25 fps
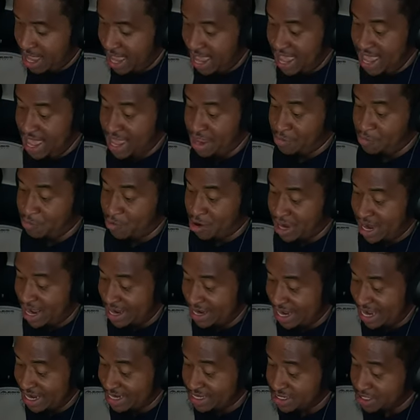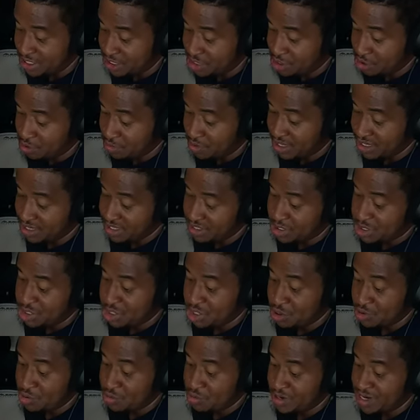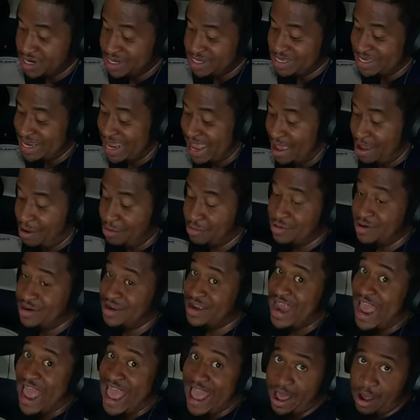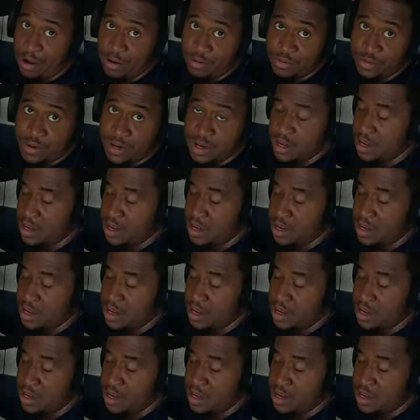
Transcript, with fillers: And what I like to do is tune the sound down.